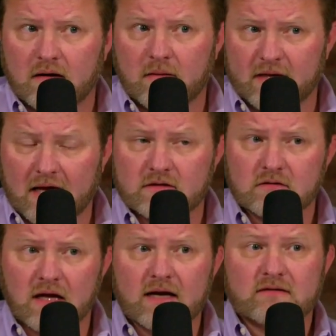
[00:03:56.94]
I
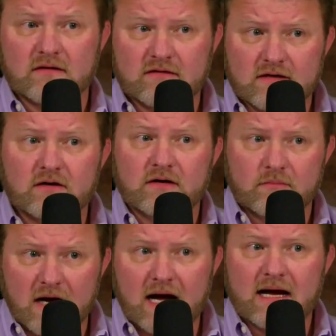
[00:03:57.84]
do like the theory
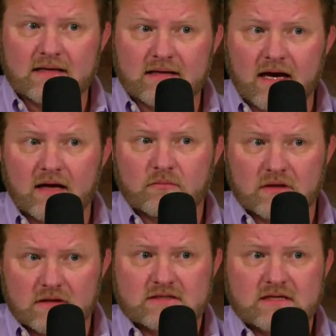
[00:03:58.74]
behind that,
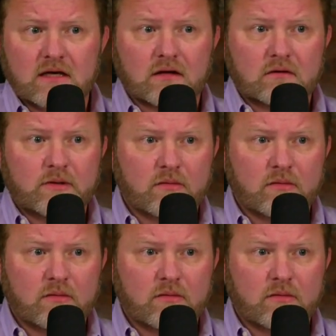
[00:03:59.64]
but let's dig a little bit